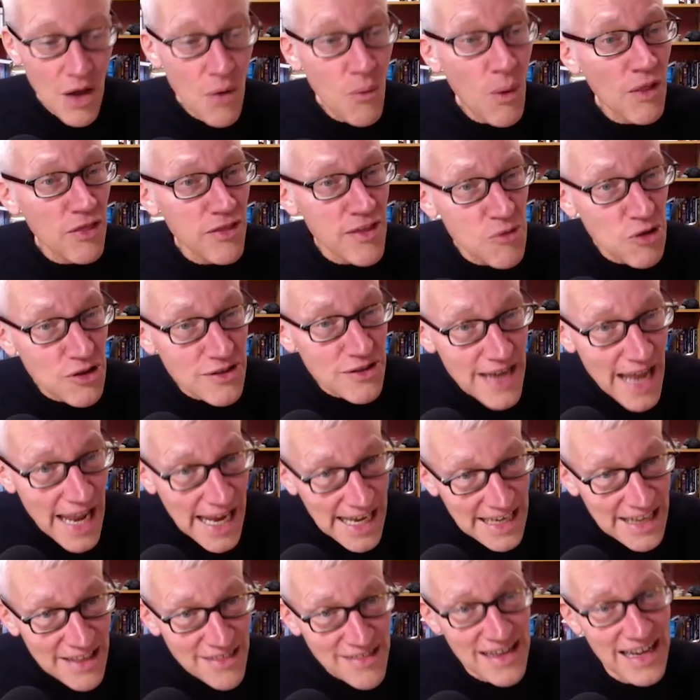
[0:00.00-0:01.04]
while
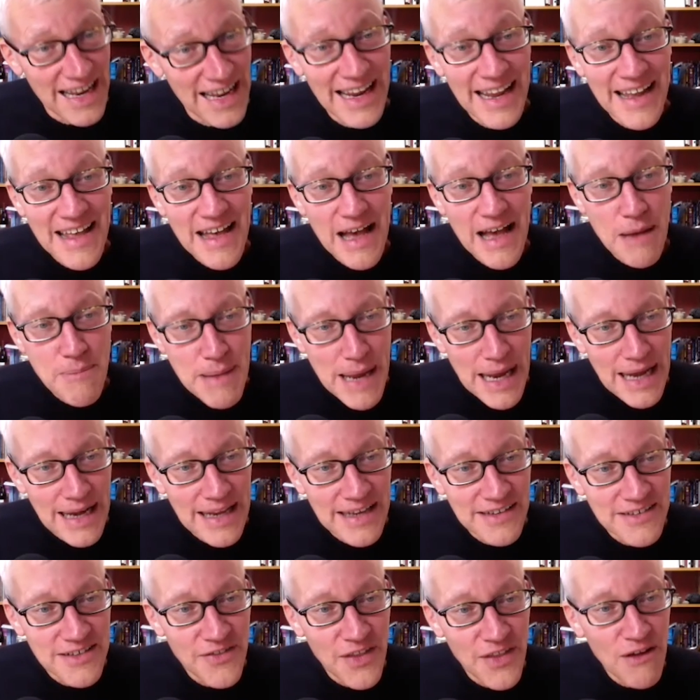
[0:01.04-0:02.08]
simultaneously
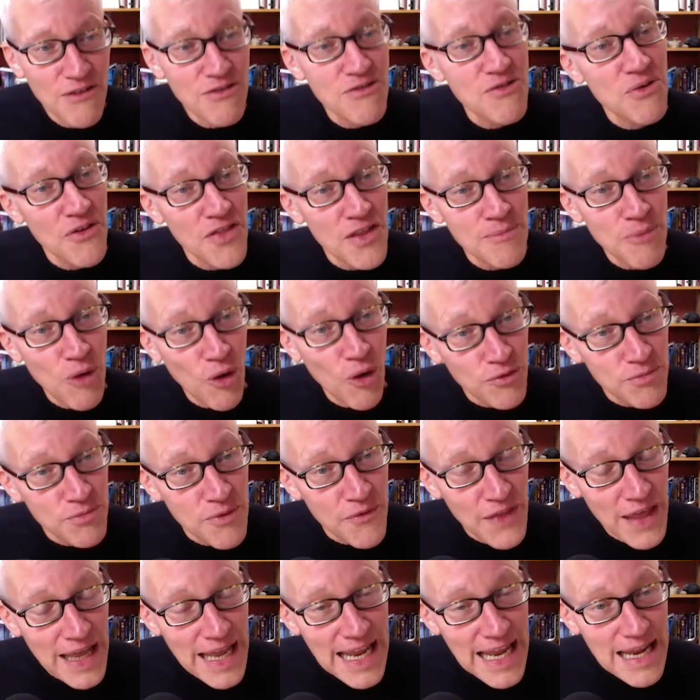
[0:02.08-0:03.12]
appealing to those who are at the bottom
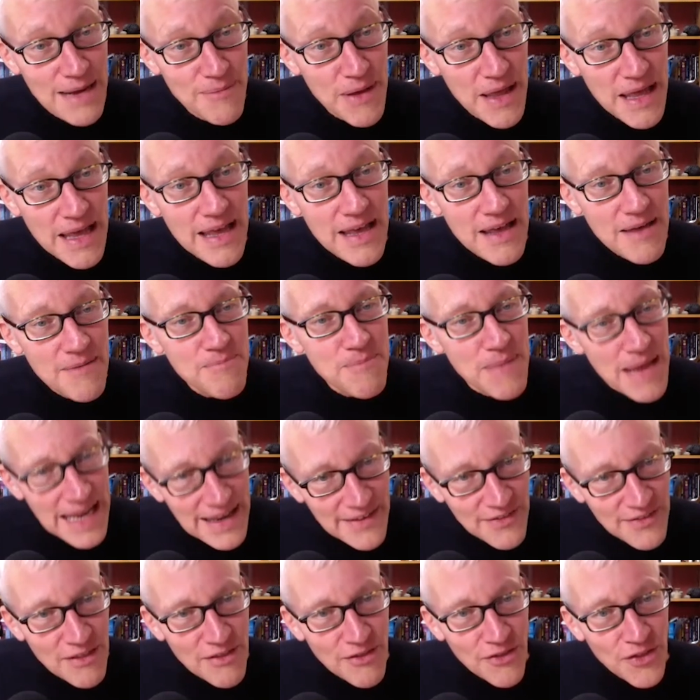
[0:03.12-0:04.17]
of the heap,
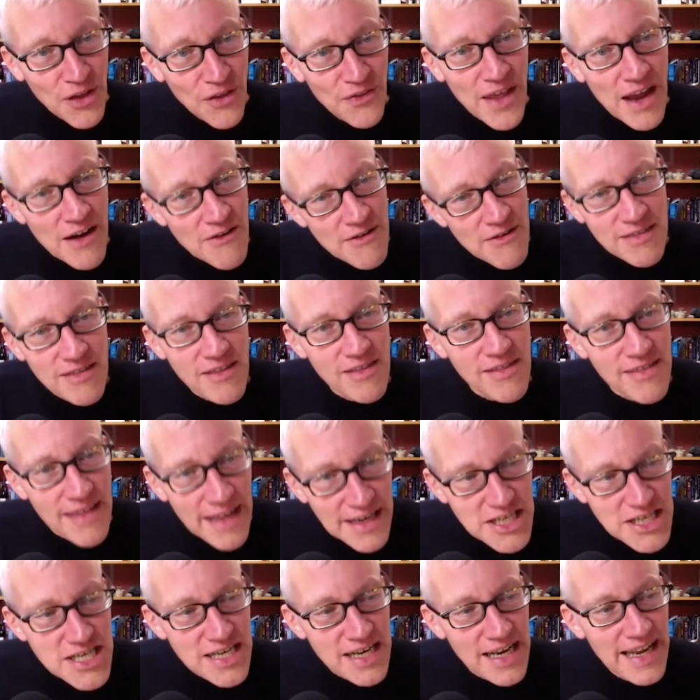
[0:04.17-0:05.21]
means that there is
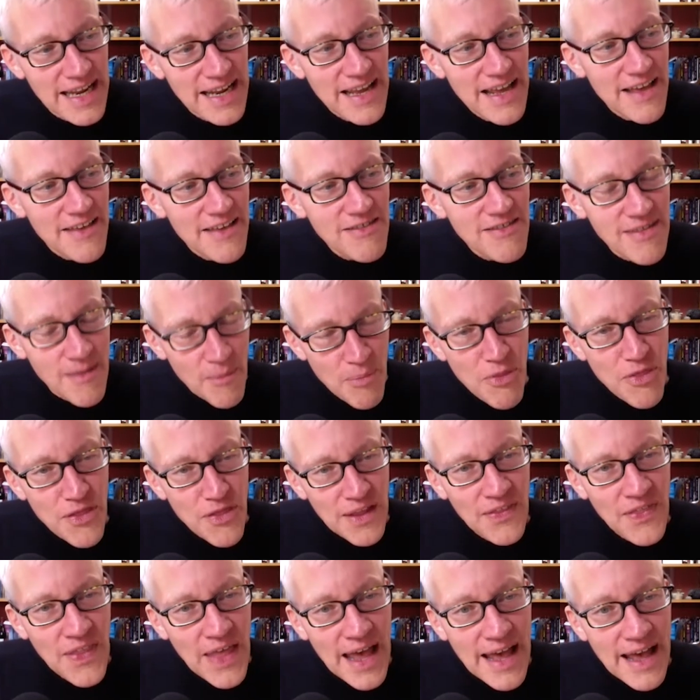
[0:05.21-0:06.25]
essentially
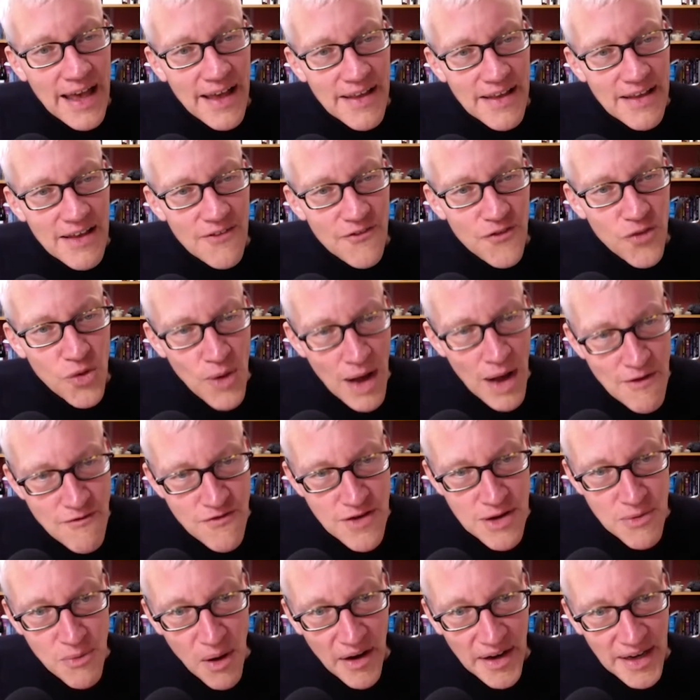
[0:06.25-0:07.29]
something there for
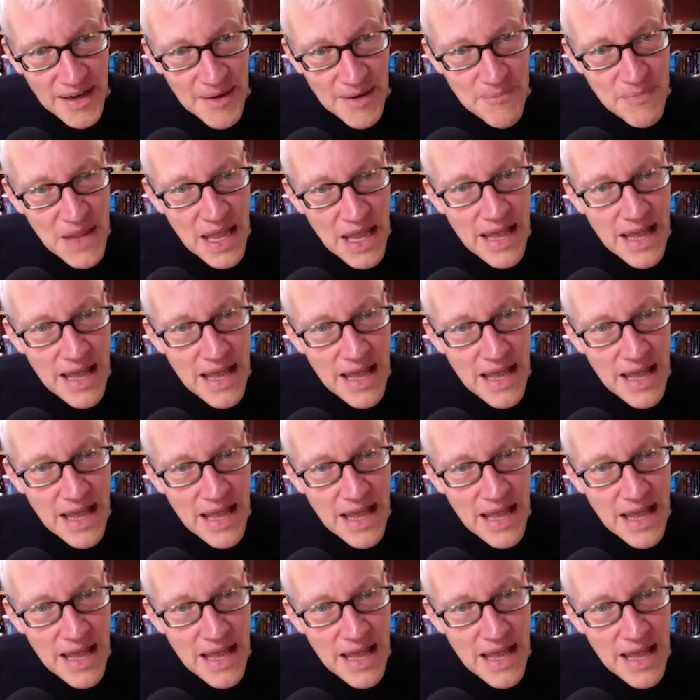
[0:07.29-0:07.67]
everyone.